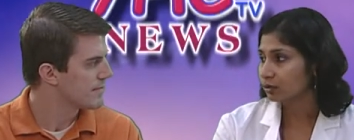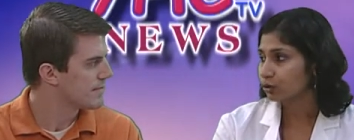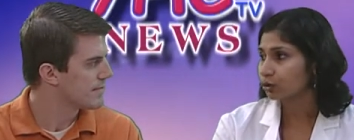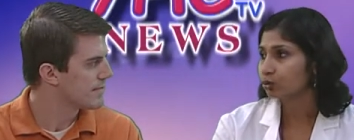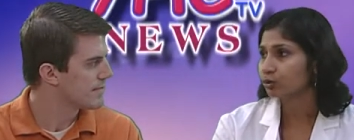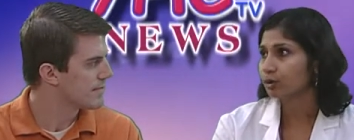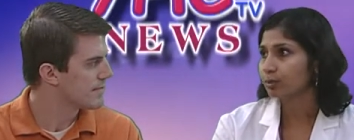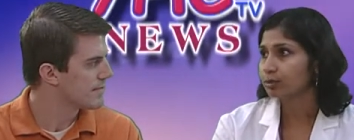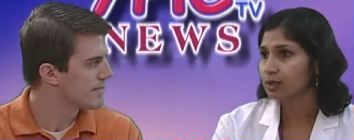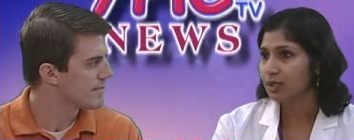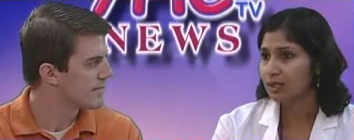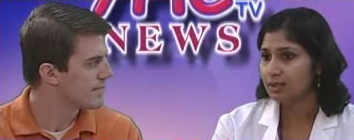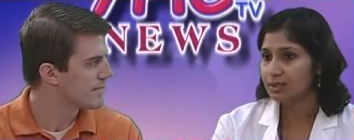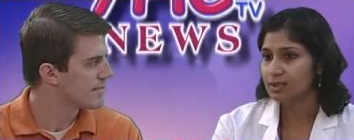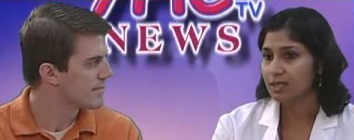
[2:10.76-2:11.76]
Speaker 1: through the
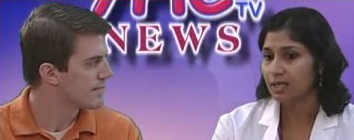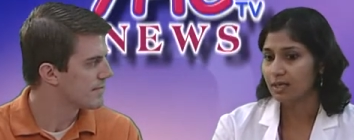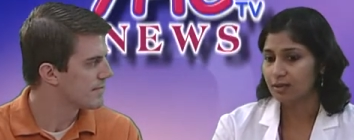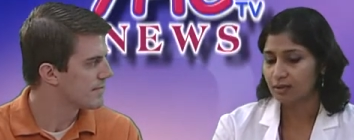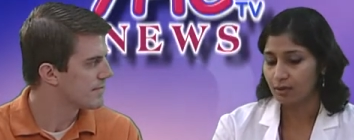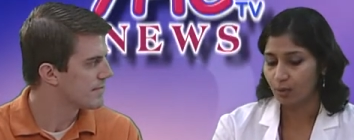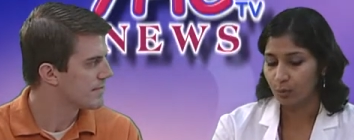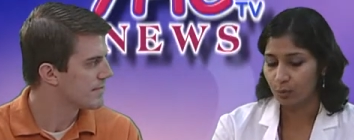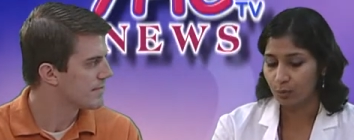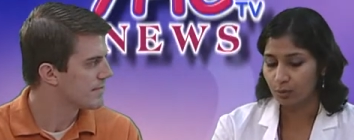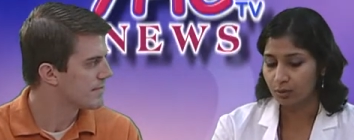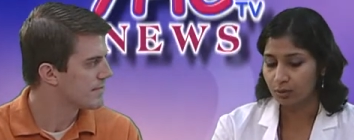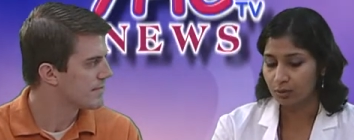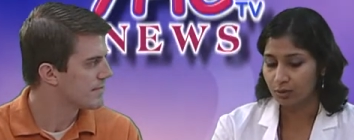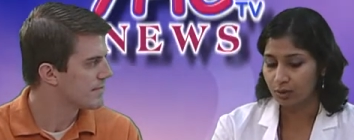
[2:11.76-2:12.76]
blood and the
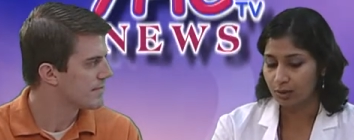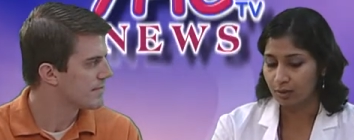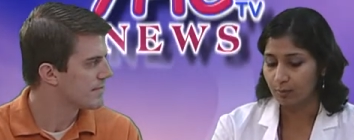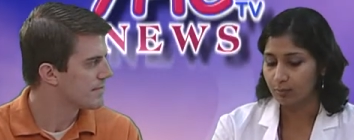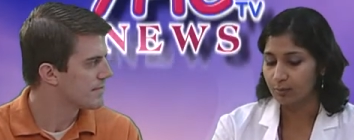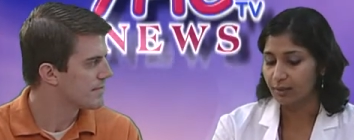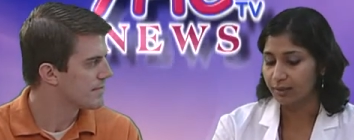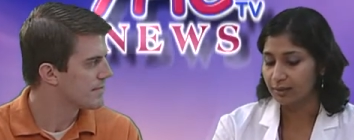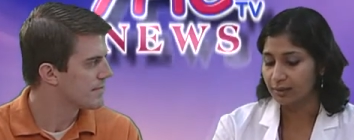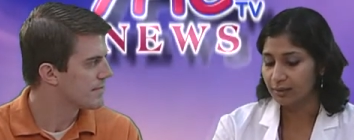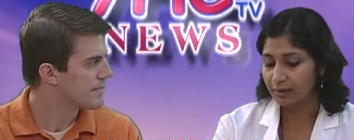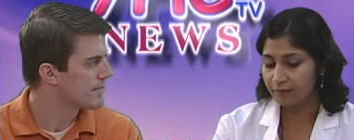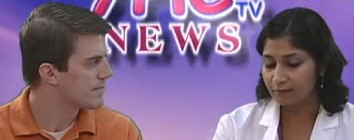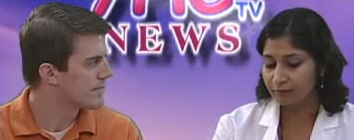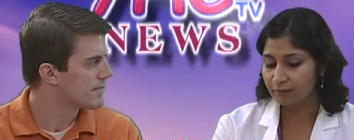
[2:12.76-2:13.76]
other uh, like
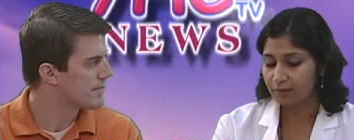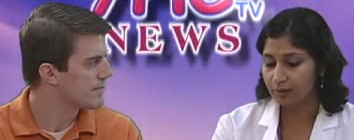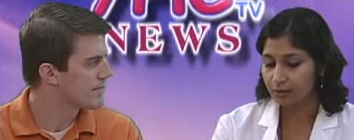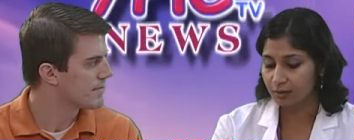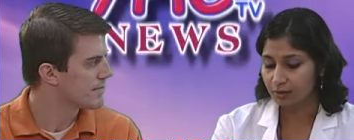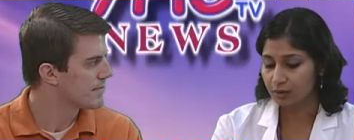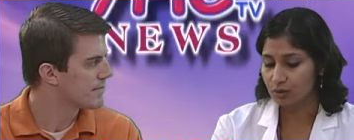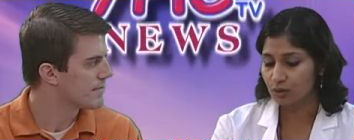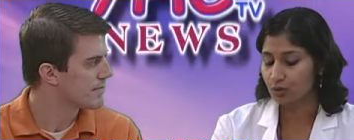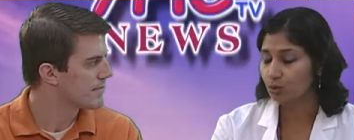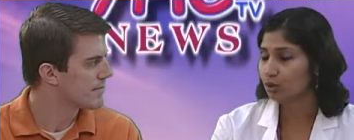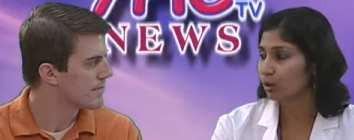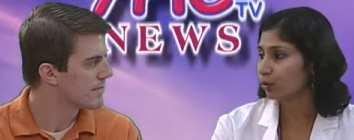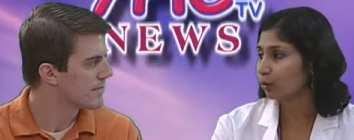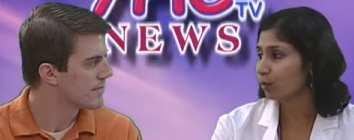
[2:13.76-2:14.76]
lymph to
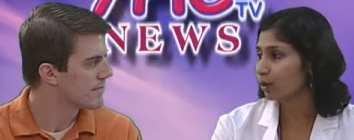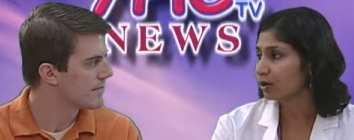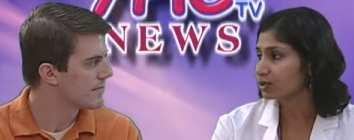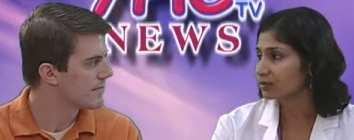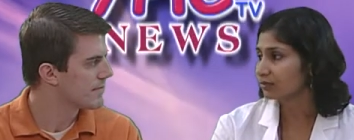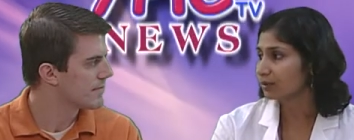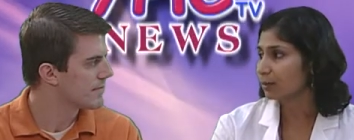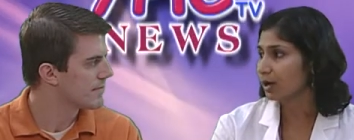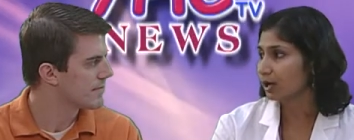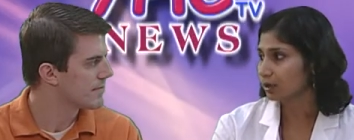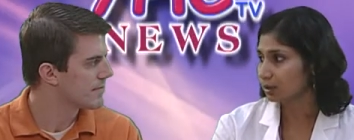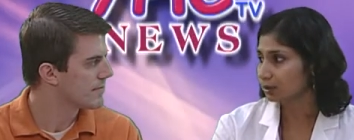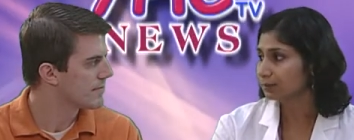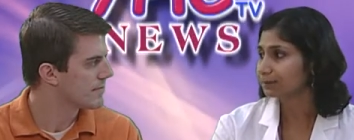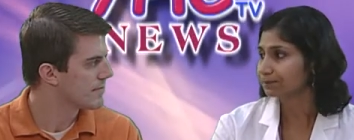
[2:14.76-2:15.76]
the other parts of the
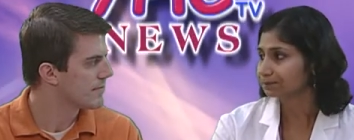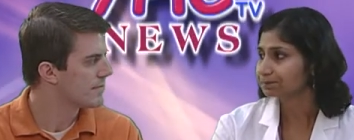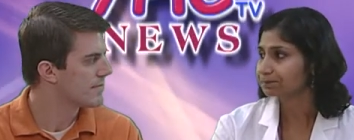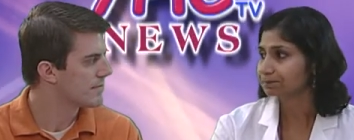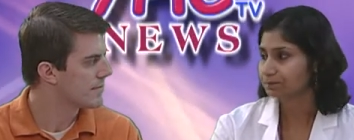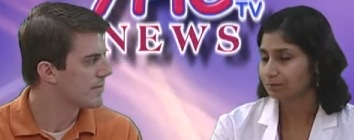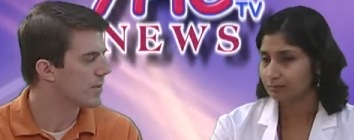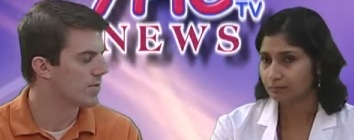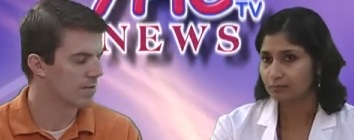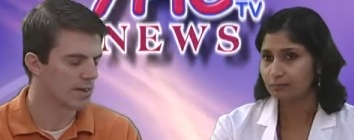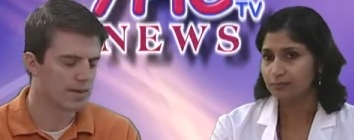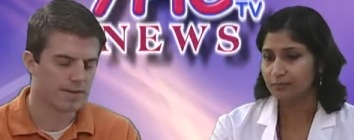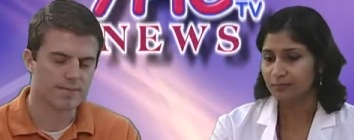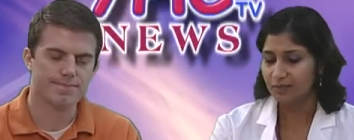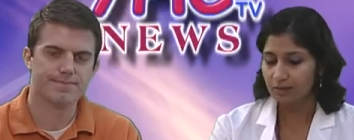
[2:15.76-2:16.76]
body.
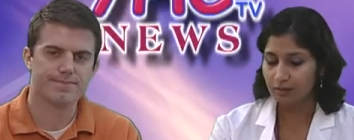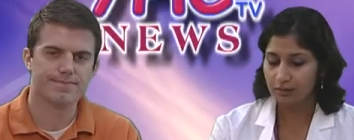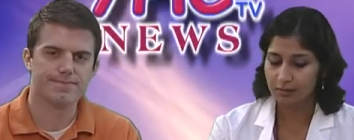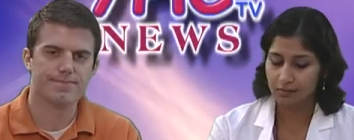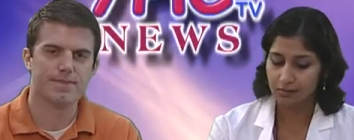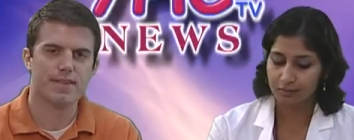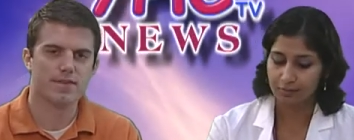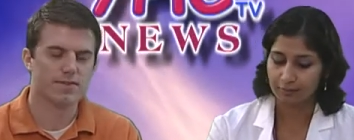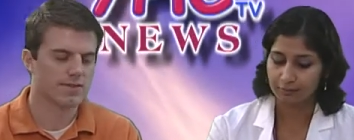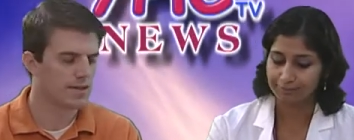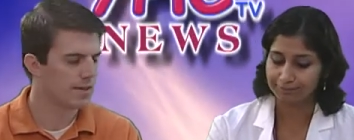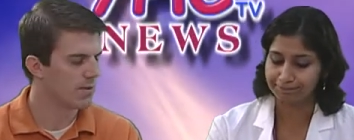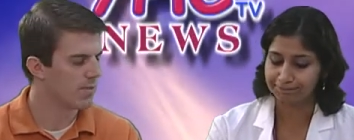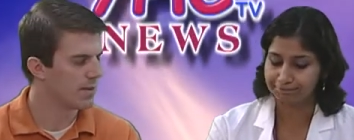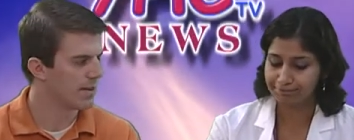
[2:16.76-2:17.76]
Speaker 2: Okay. So.
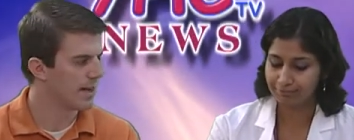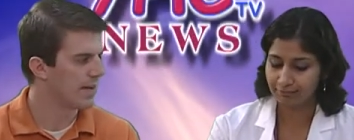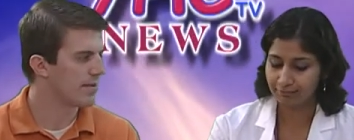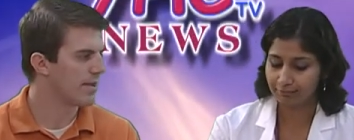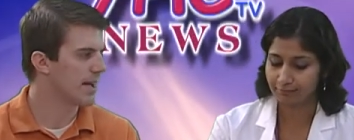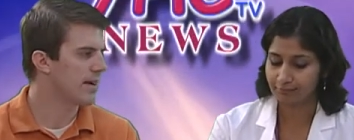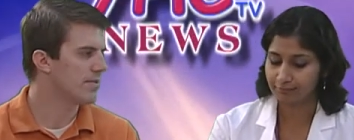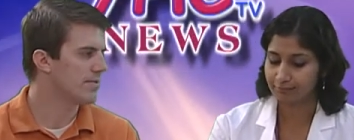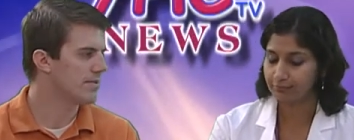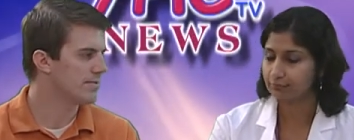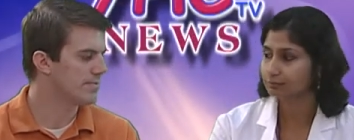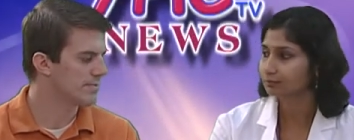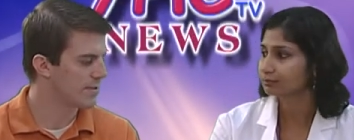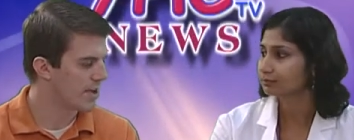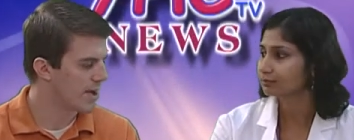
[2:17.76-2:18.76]
Well, how, how
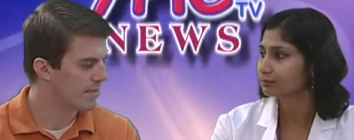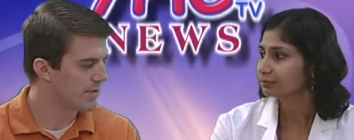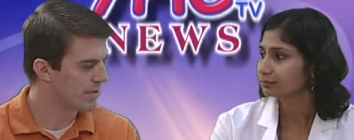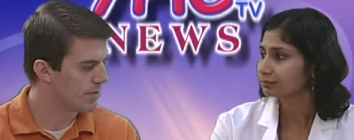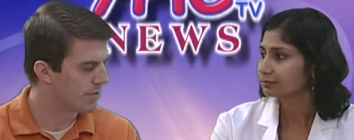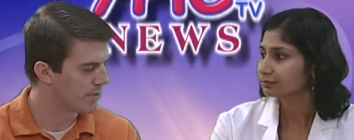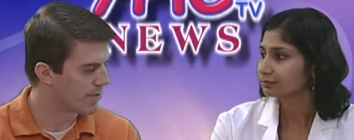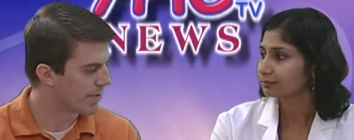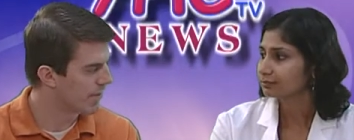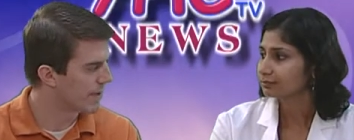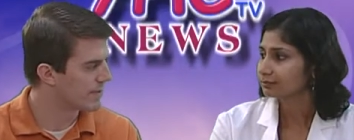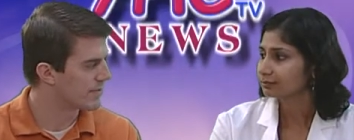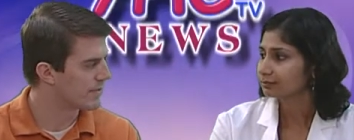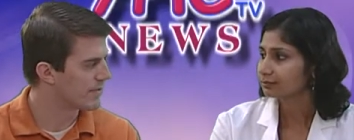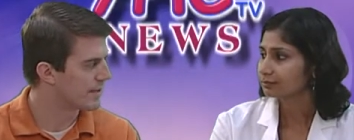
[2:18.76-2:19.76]
common or
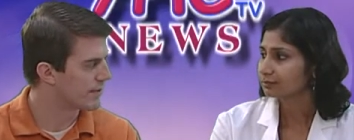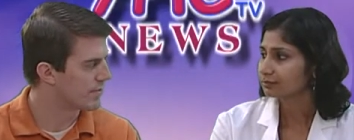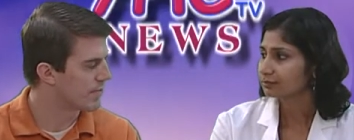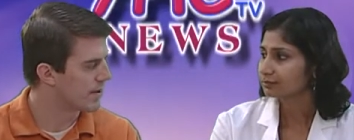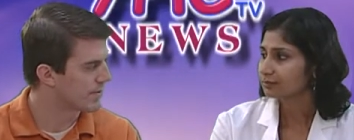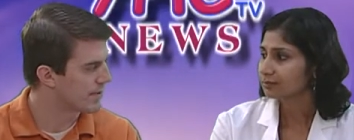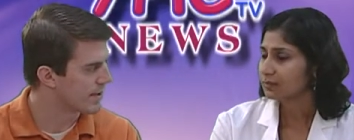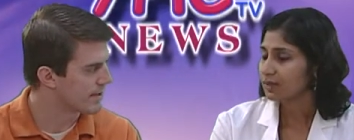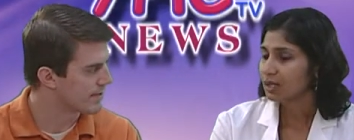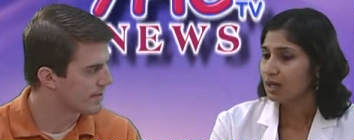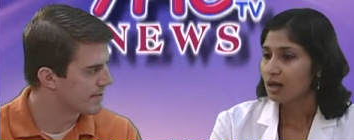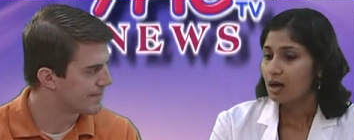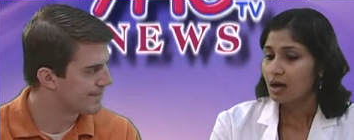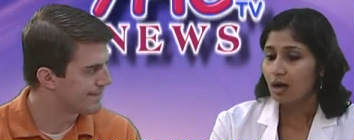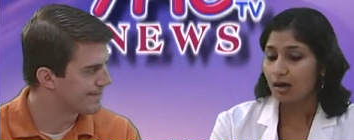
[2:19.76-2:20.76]
pervasive is breast cancer?
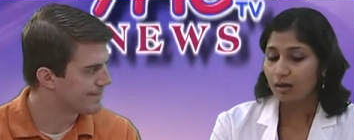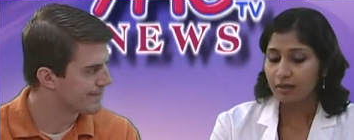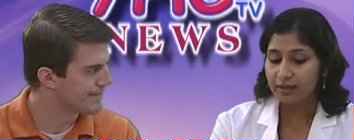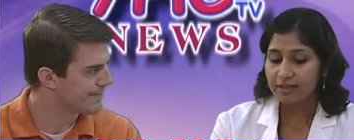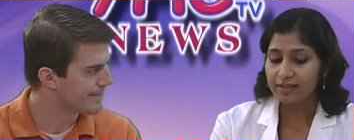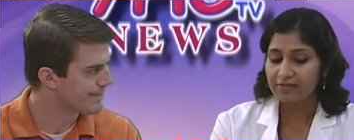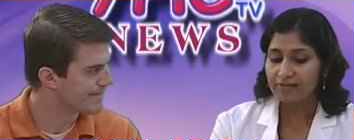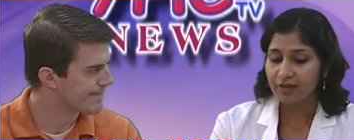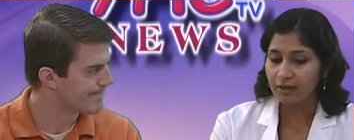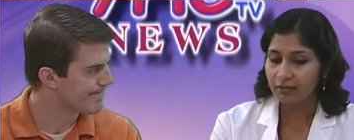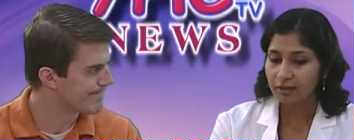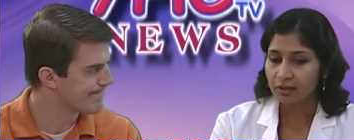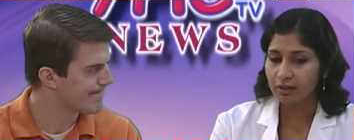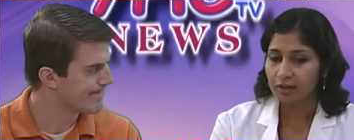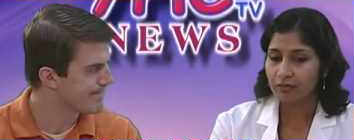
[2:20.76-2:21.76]
Speaker 1: Uh, it's
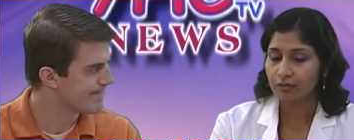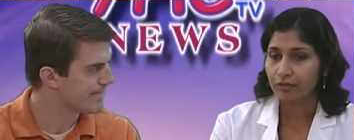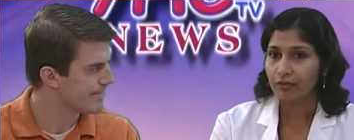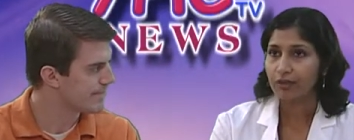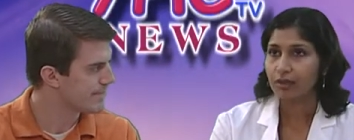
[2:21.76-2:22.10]
very, very